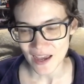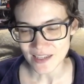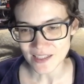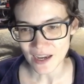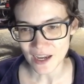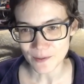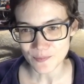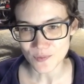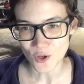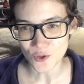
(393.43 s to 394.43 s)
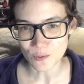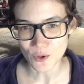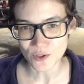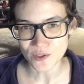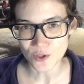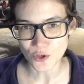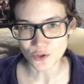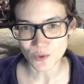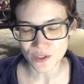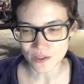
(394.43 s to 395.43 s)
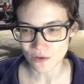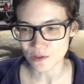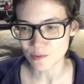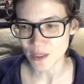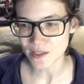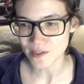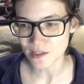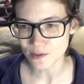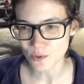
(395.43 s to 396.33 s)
Yeah, not the most social with his own species,